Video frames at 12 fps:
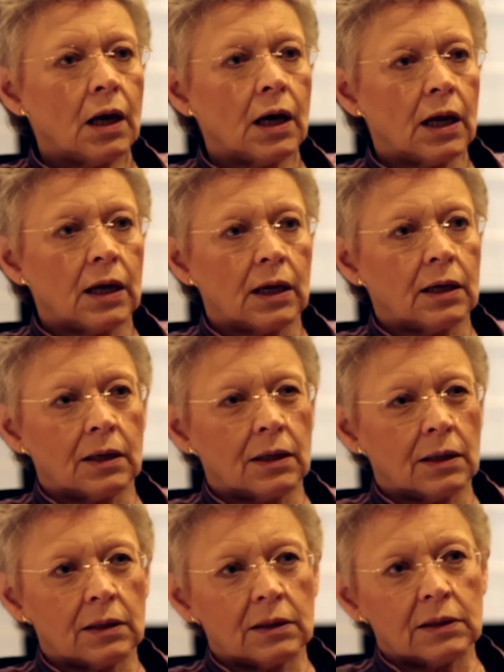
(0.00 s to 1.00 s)

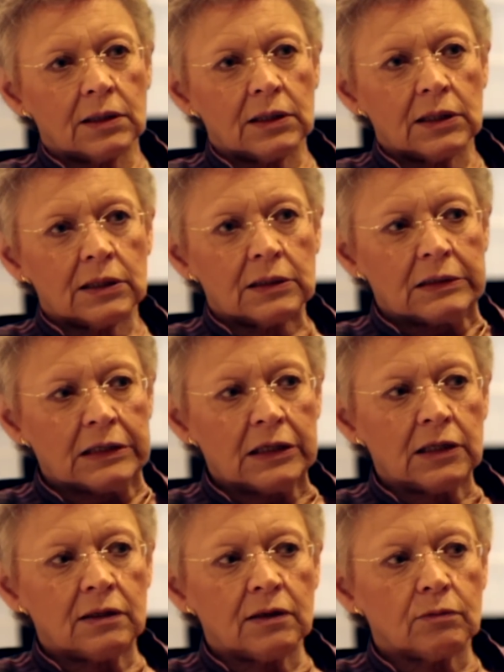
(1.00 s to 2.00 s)
uh,
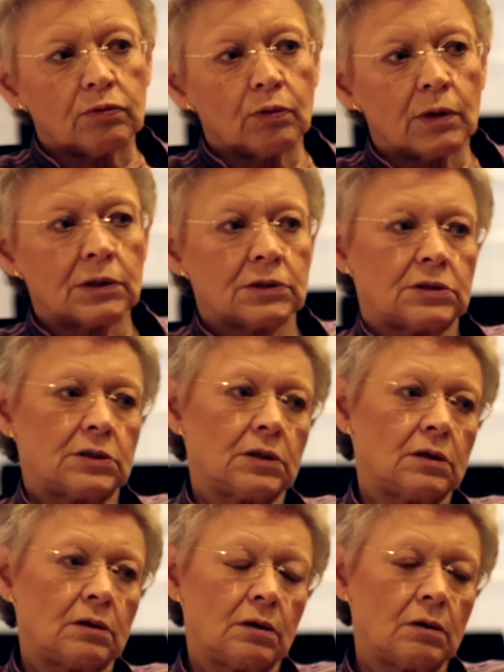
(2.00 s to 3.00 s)
indeed it was,
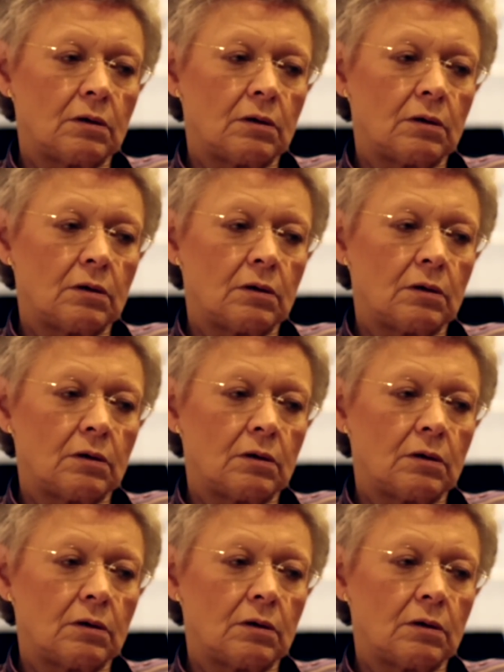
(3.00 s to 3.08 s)
uh,